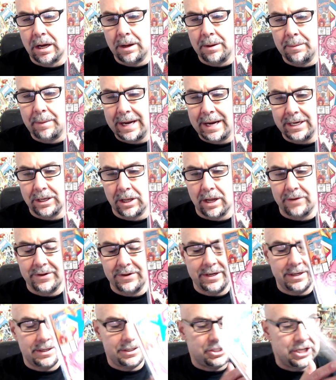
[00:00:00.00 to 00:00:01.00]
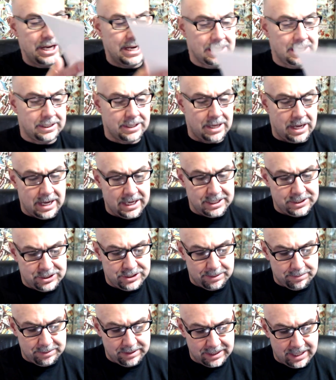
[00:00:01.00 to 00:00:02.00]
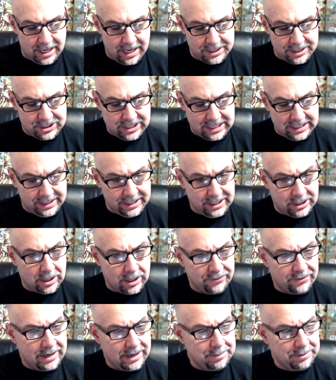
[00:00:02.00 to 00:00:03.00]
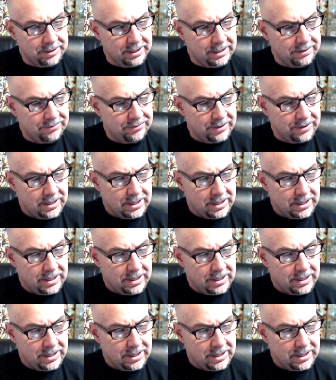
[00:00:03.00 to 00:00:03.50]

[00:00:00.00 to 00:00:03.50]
I'd love it. Jay Lee cover, I believe.